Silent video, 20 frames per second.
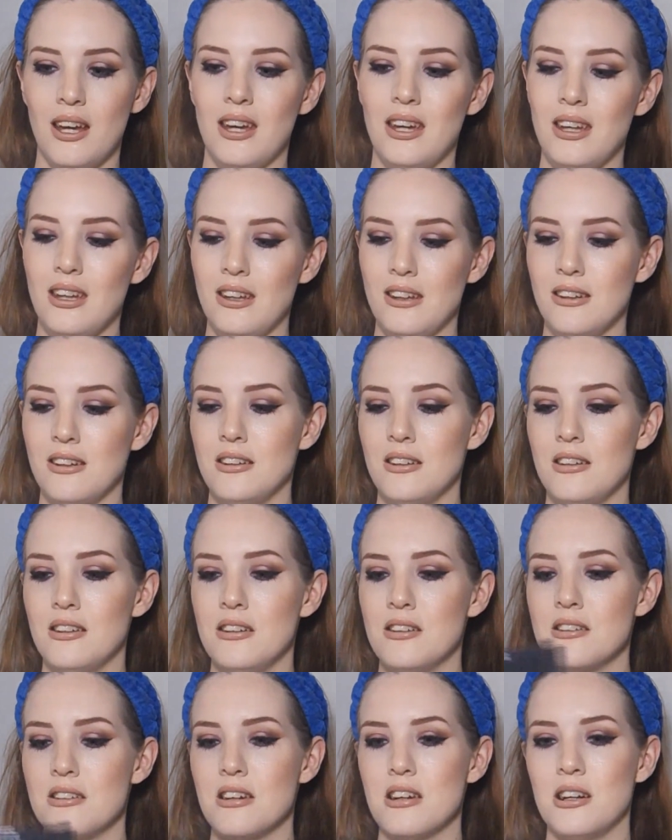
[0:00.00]

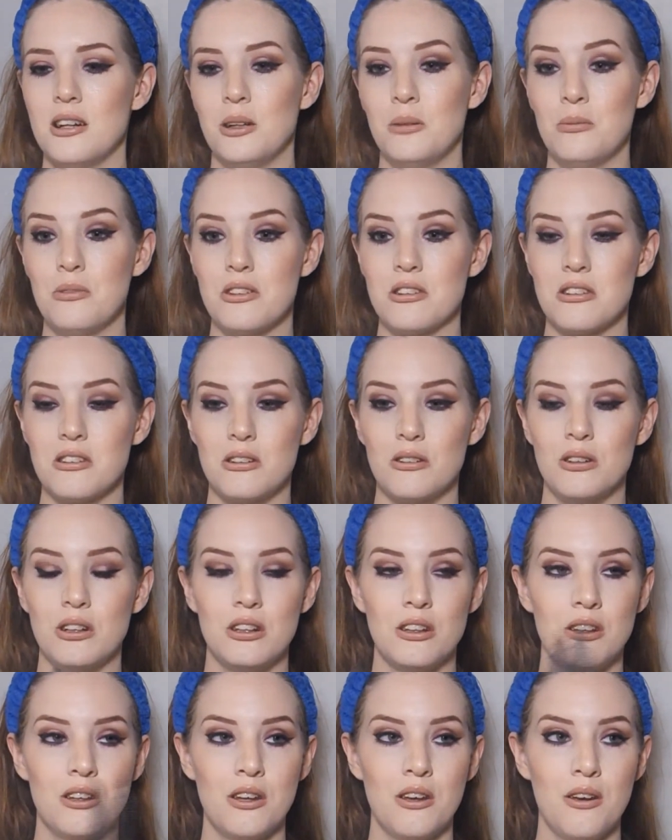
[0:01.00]
And I'm just
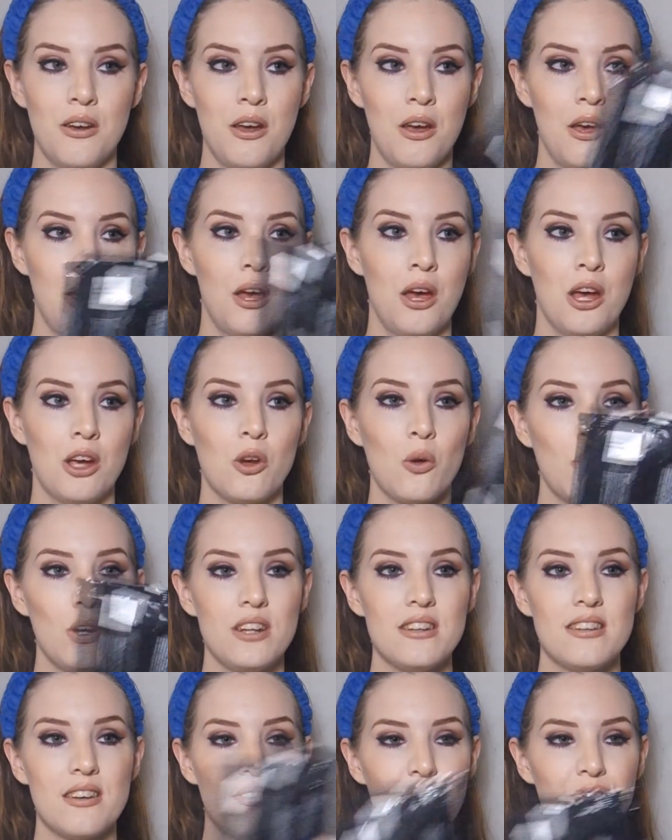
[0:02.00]
going
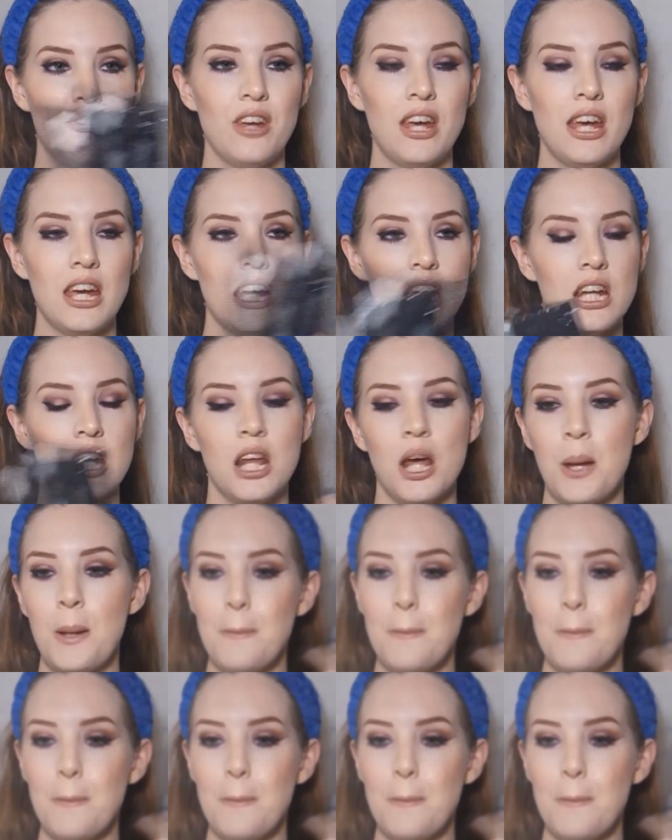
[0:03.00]
to fan.